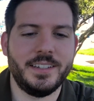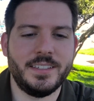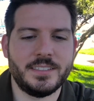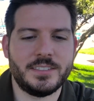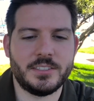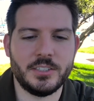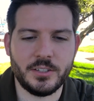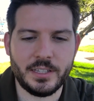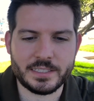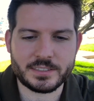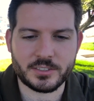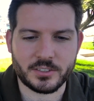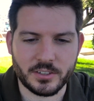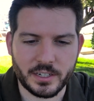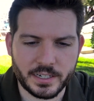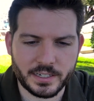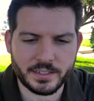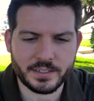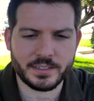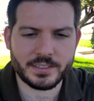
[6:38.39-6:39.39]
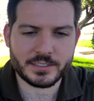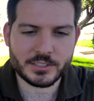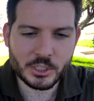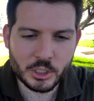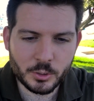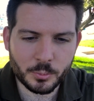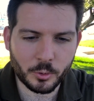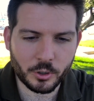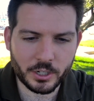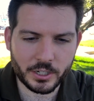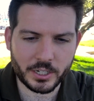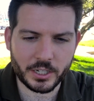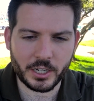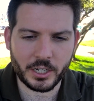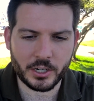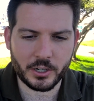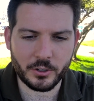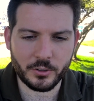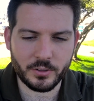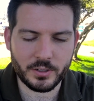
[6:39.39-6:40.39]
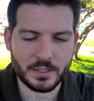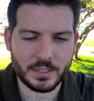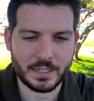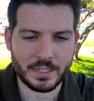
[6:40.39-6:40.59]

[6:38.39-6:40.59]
So that's great. Two more to go.